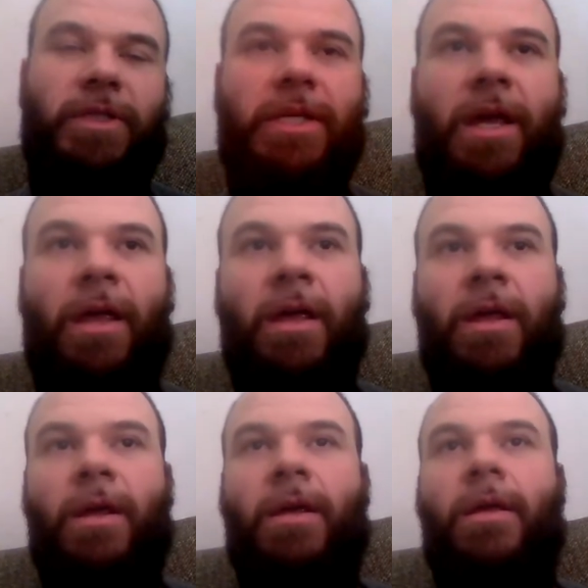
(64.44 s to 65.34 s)
still,
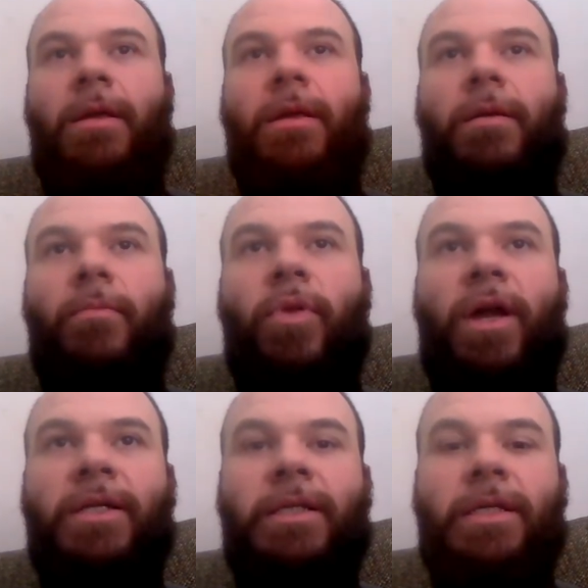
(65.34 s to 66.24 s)

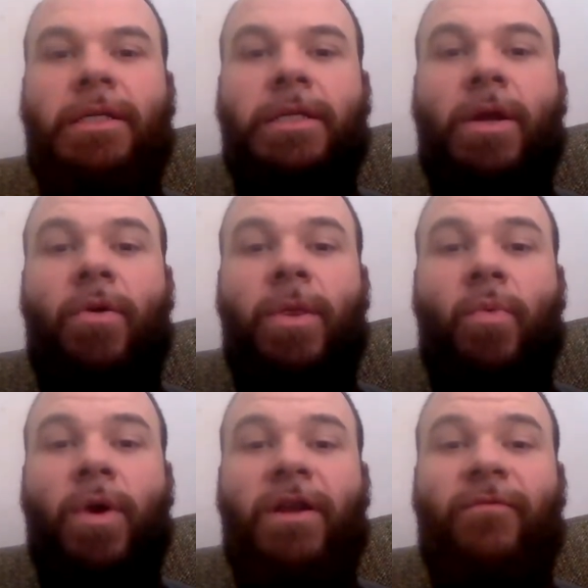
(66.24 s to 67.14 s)
plus they're in the
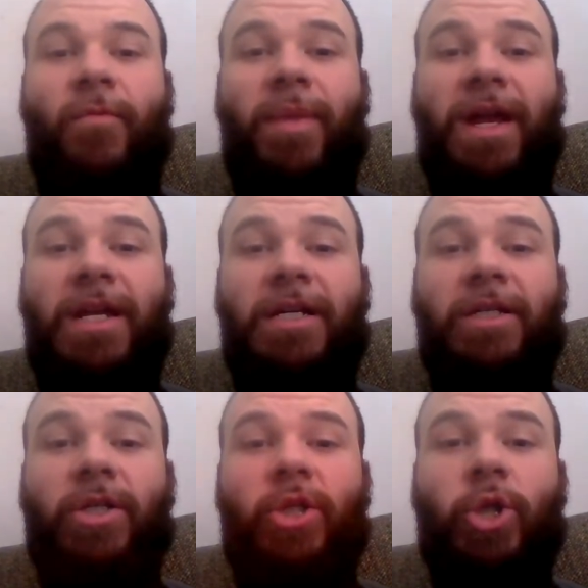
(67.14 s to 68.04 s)
running for Penny
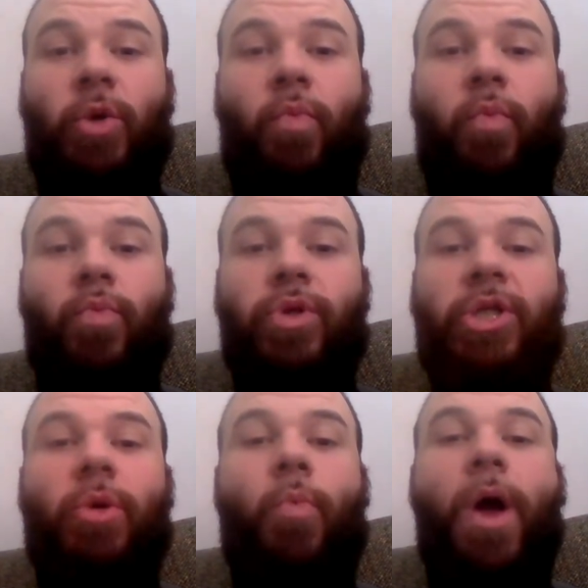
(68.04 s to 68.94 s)
so
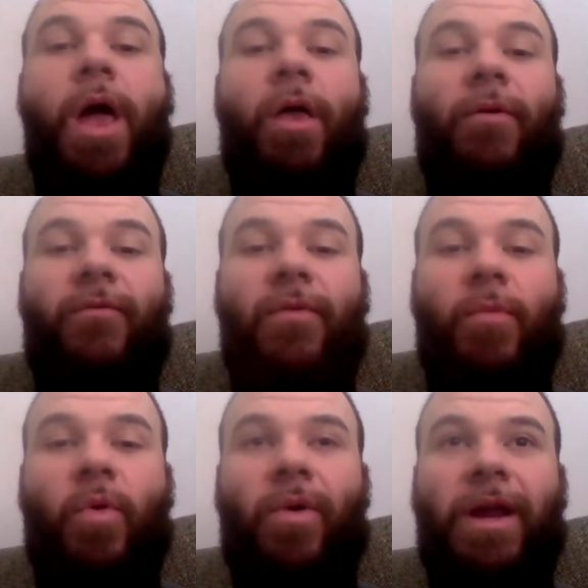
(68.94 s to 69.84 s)
so well from
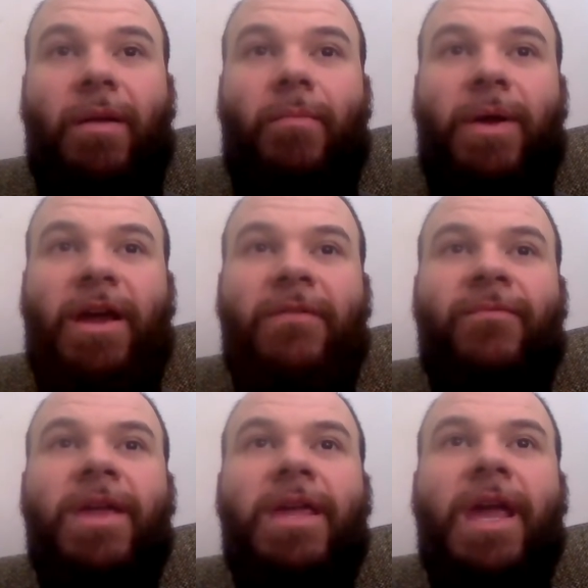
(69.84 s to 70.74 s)
Oregon. But I
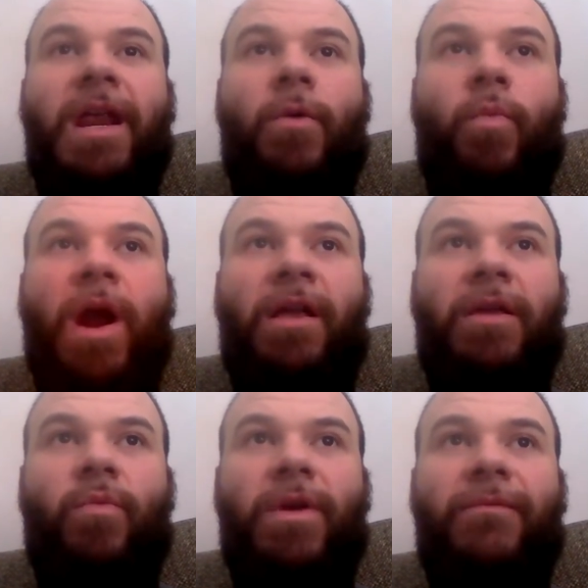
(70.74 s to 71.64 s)
think getting Riley
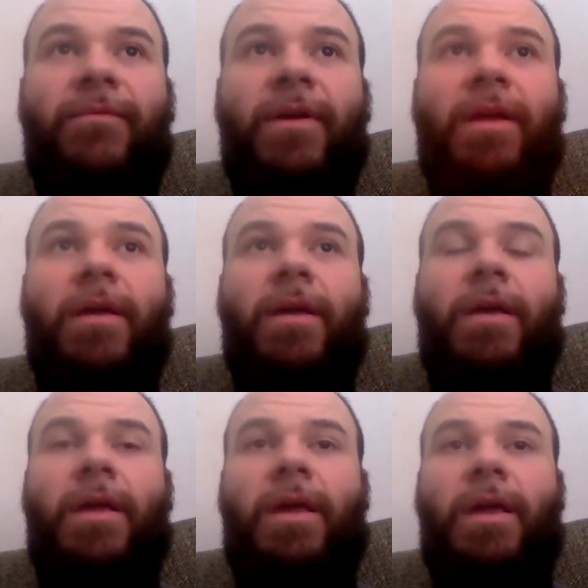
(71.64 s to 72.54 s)
Reiff
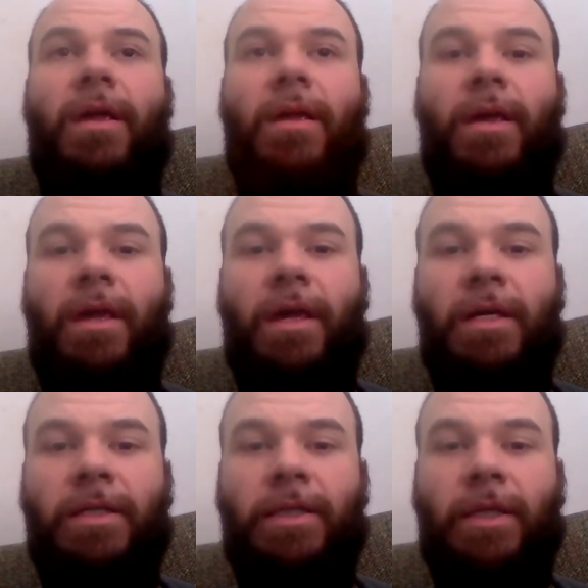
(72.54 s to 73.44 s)

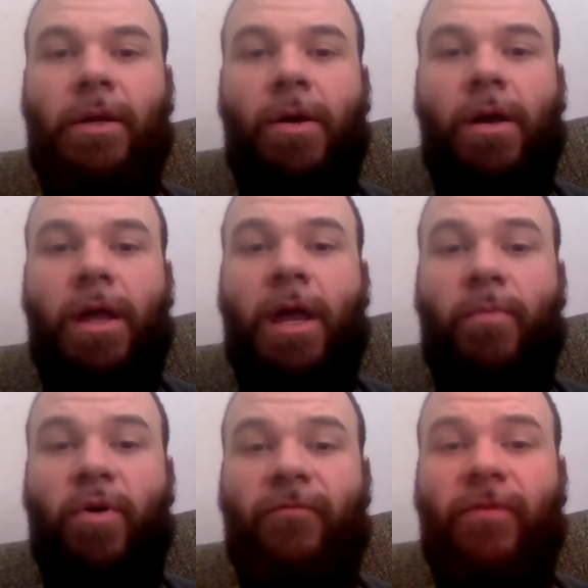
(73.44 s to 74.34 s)
is a
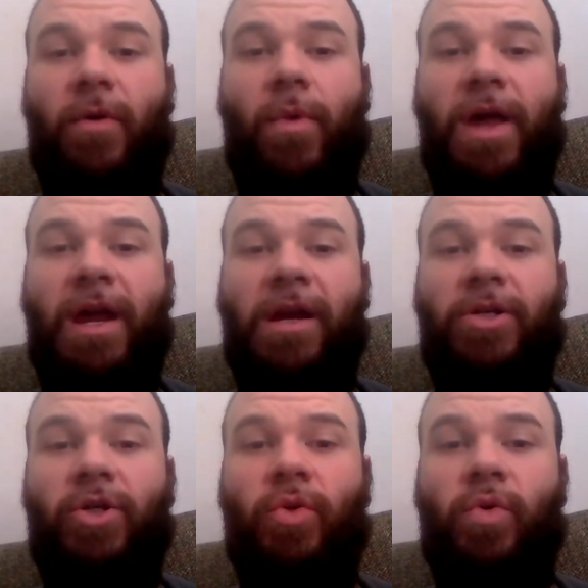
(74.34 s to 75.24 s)
perfect way
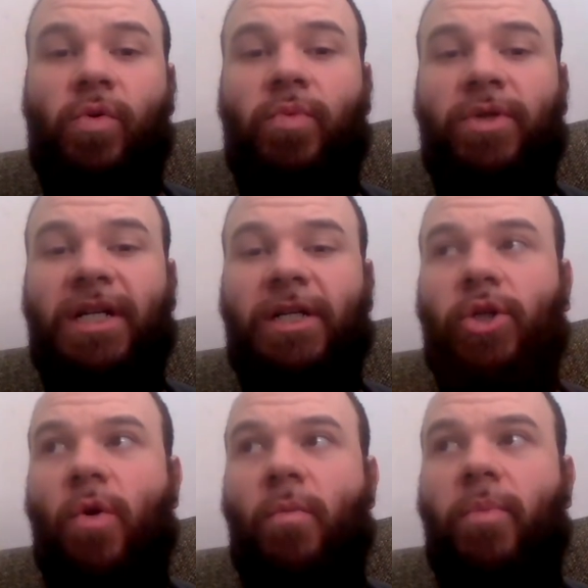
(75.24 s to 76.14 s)
to protect
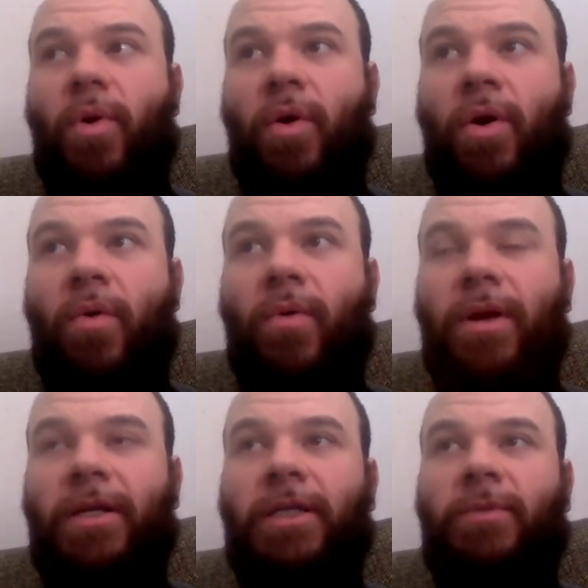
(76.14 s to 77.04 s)
Joe Burrow,
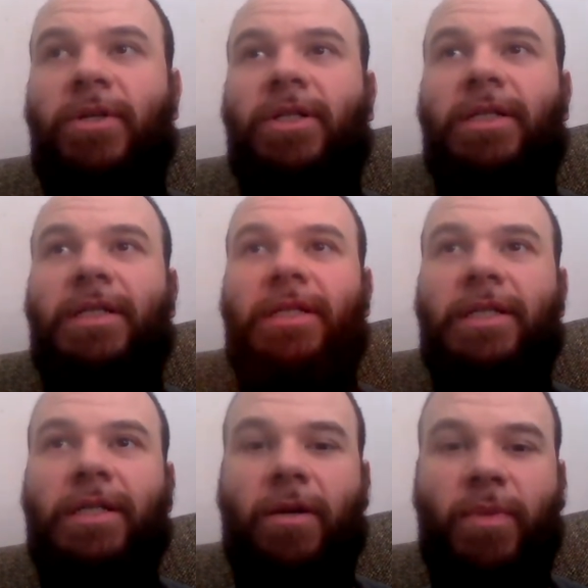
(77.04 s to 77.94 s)
especially since
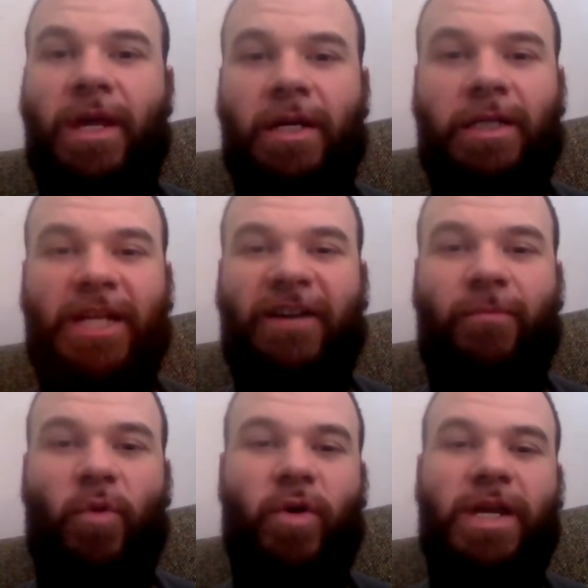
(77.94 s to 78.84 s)
he's going to be in his
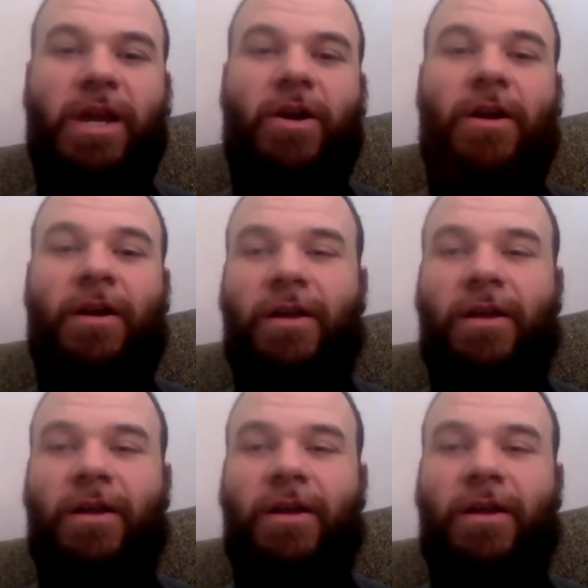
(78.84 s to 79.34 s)
sophomore year.